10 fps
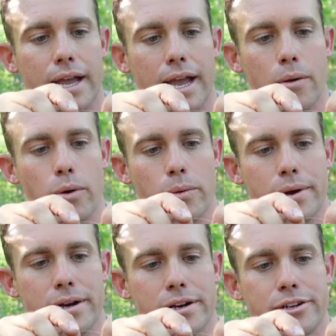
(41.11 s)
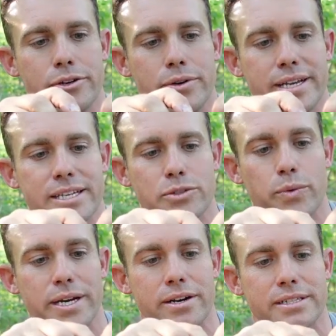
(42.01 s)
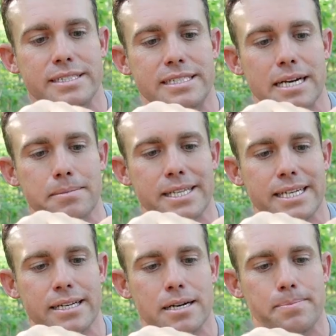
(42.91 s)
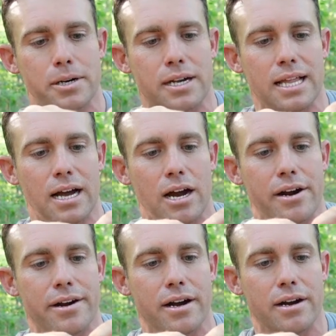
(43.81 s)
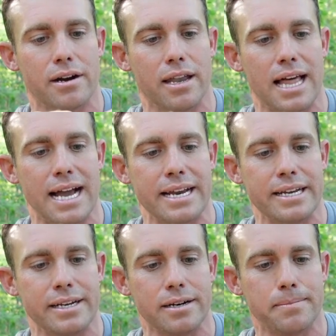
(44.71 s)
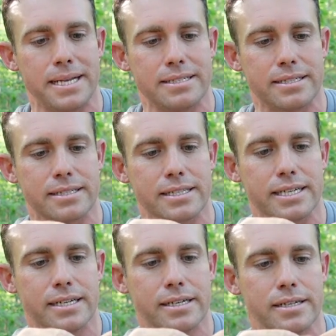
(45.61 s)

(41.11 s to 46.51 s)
And what we are doing is we are doubling up our line here, basically.